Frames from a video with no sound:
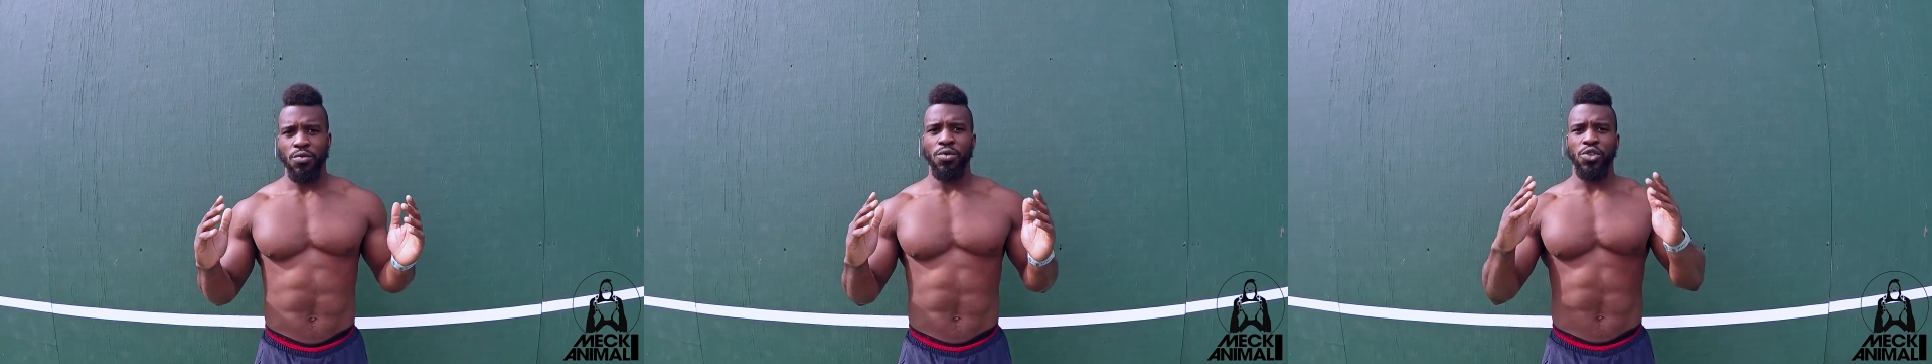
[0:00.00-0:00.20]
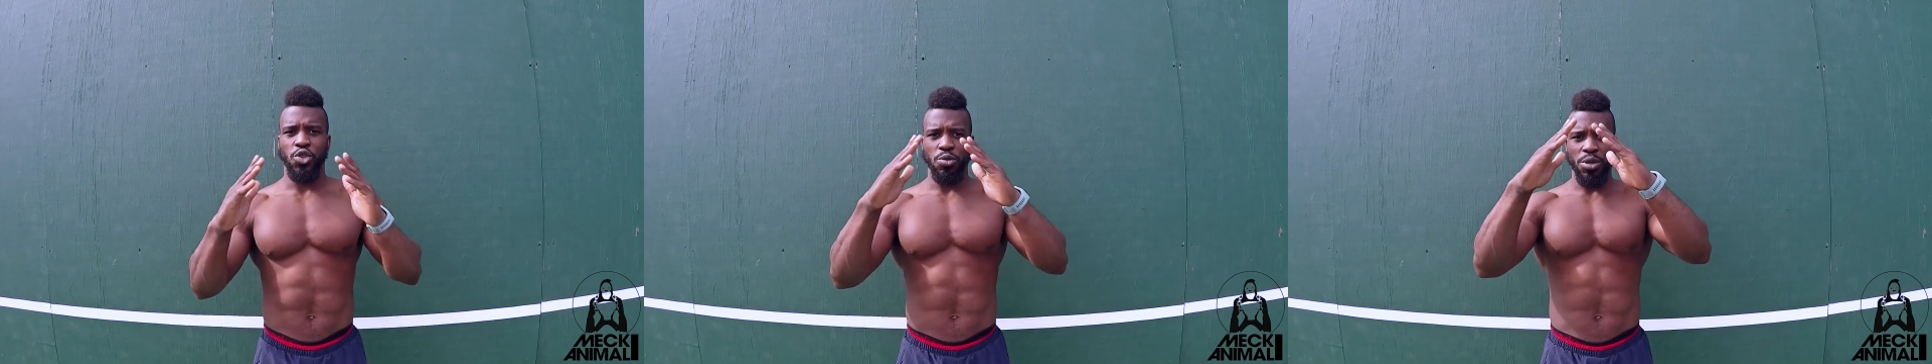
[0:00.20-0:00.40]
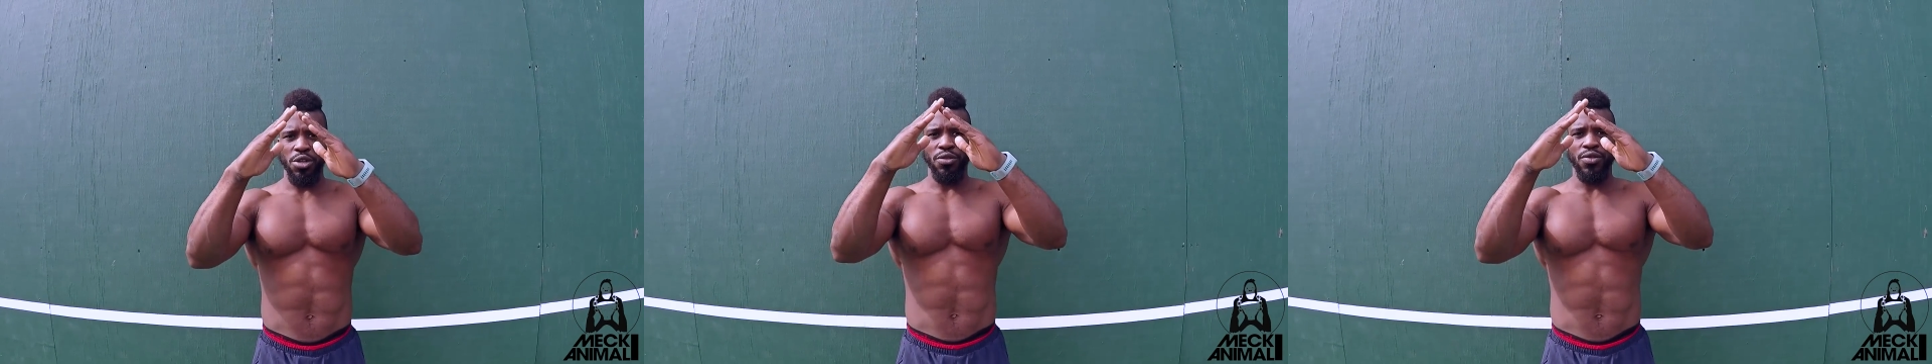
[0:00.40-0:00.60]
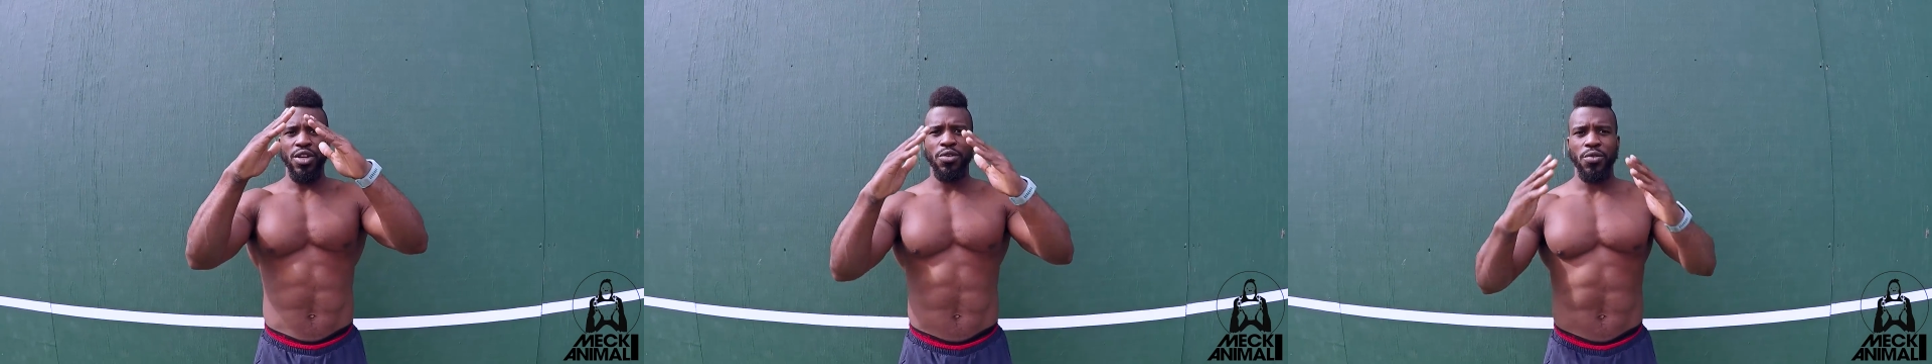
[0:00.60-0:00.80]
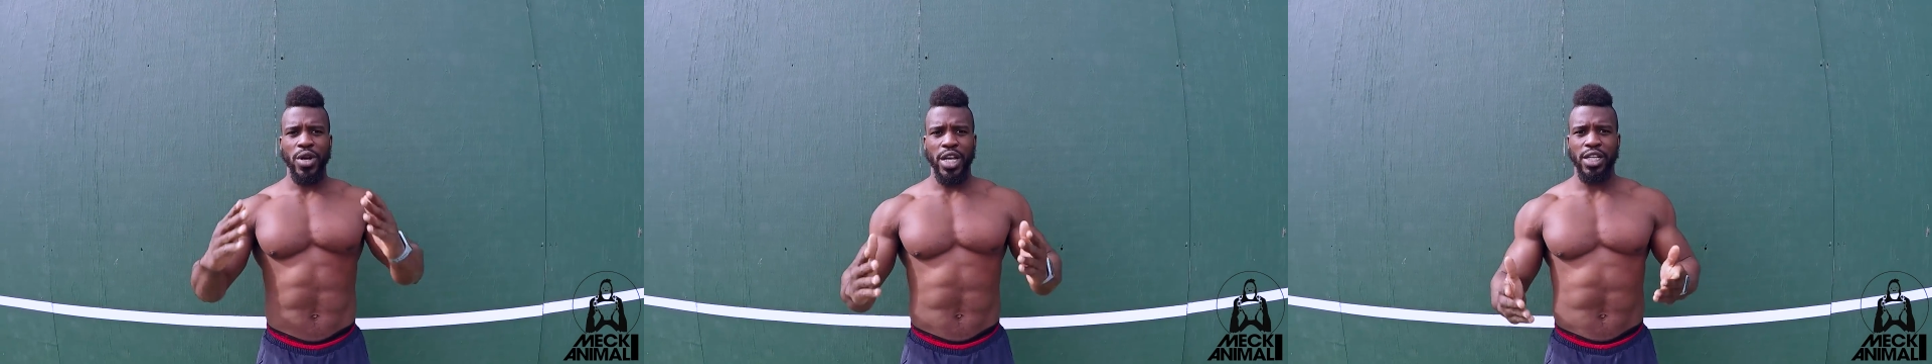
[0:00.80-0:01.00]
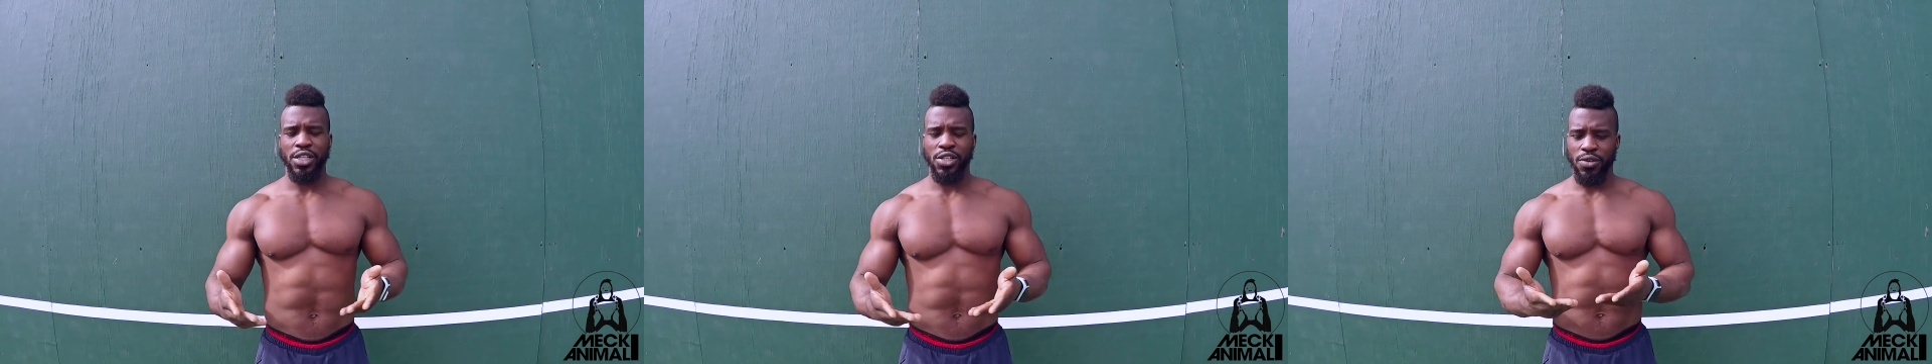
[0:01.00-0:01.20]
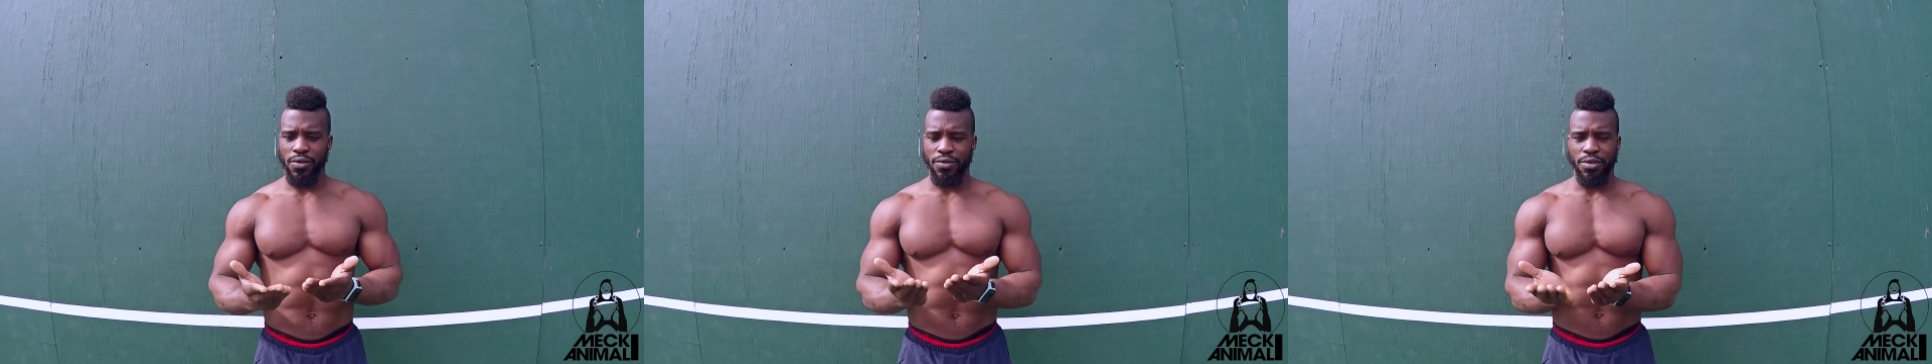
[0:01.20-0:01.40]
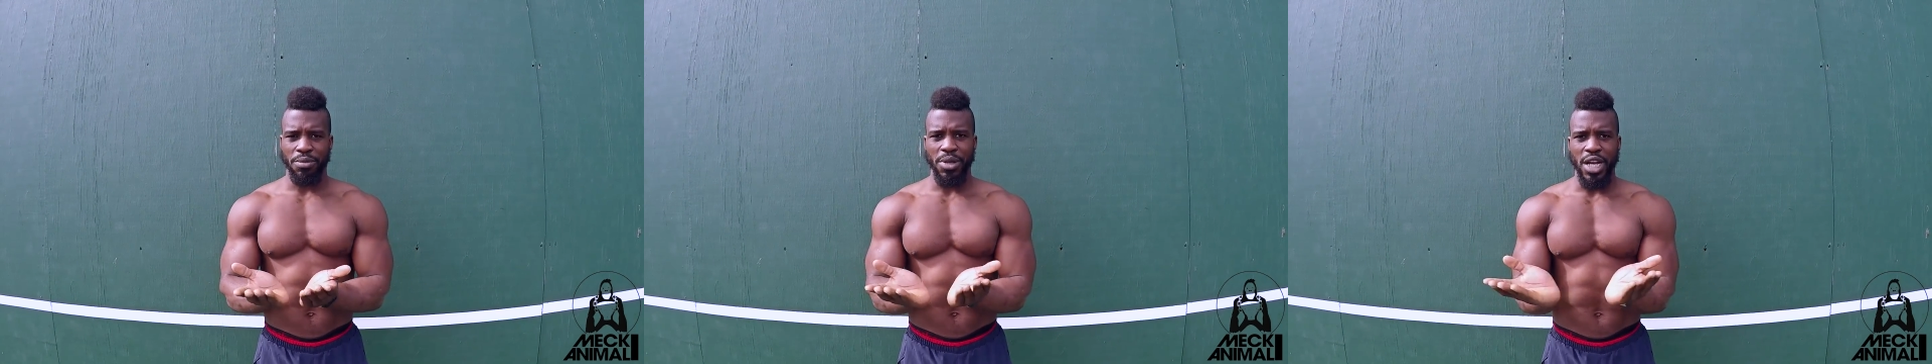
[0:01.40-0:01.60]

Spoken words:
which will be the V raise. So from